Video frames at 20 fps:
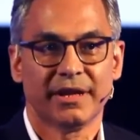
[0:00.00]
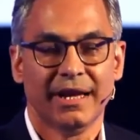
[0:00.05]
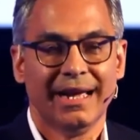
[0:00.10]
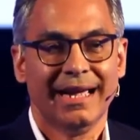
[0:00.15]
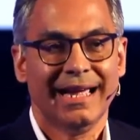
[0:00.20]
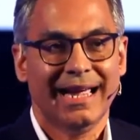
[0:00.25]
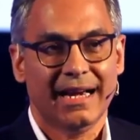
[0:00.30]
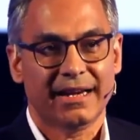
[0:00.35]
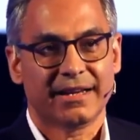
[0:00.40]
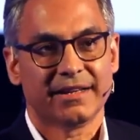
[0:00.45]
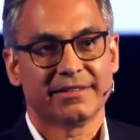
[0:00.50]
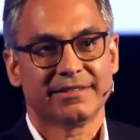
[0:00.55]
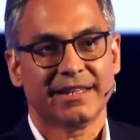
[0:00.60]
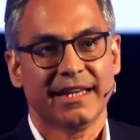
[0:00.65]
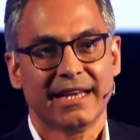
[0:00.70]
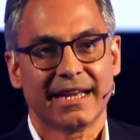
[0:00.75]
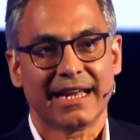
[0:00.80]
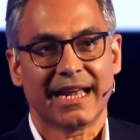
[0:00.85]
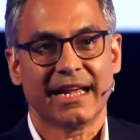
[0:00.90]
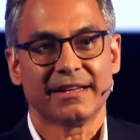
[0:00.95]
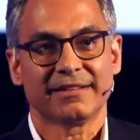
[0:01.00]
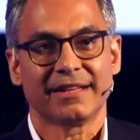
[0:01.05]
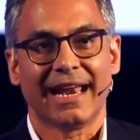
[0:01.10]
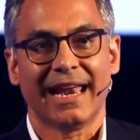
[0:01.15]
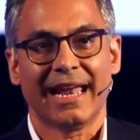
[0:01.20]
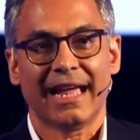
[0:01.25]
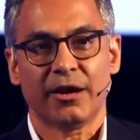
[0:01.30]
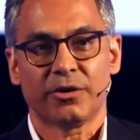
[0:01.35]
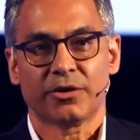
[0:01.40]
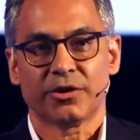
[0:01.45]
It has
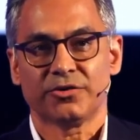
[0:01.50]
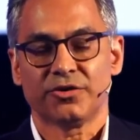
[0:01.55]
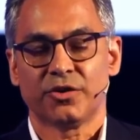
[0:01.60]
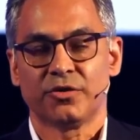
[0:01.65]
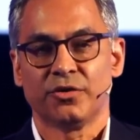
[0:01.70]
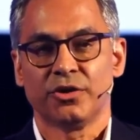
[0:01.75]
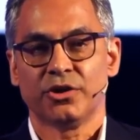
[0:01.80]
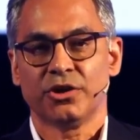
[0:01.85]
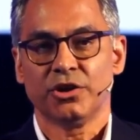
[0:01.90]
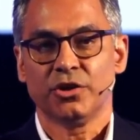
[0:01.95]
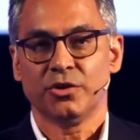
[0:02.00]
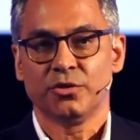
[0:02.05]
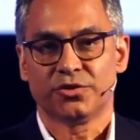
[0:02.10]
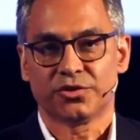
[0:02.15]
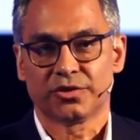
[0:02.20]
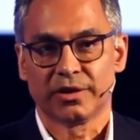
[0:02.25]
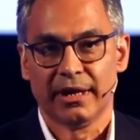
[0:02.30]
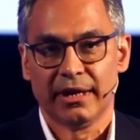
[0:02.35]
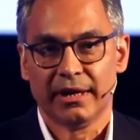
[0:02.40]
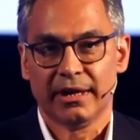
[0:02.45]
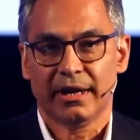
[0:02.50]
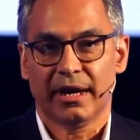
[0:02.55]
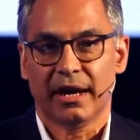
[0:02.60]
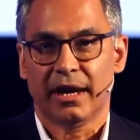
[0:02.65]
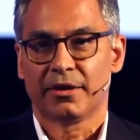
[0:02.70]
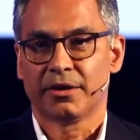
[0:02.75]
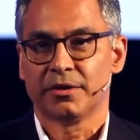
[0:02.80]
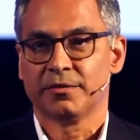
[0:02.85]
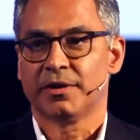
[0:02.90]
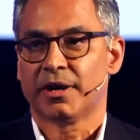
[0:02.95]
allowed us to reduce our
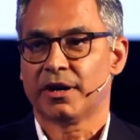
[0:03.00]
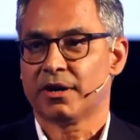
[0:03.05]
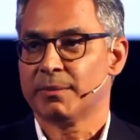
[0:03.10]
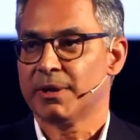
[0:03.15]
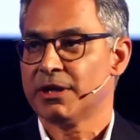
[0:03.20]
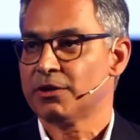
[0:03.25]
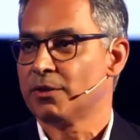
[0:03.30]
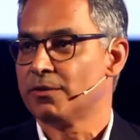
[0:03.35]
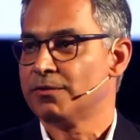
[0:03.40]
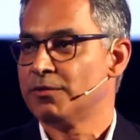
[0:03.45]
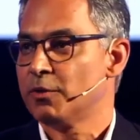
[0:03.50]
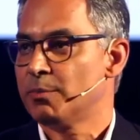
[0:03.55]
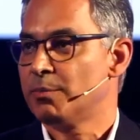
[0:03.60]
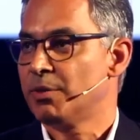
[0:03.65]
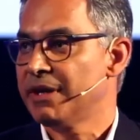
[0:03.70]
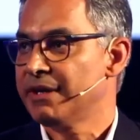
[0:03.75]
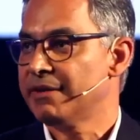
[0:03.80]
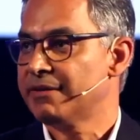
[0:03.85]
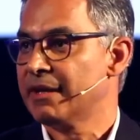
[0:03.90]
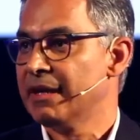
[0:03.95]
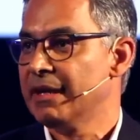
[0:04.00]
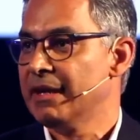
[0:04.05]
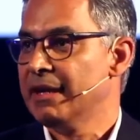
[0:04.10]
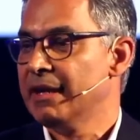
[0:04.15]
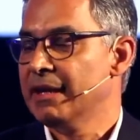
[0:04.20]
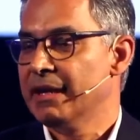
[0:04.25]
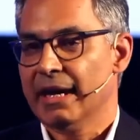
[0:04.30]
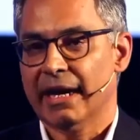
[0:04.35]
environmental footprint, and I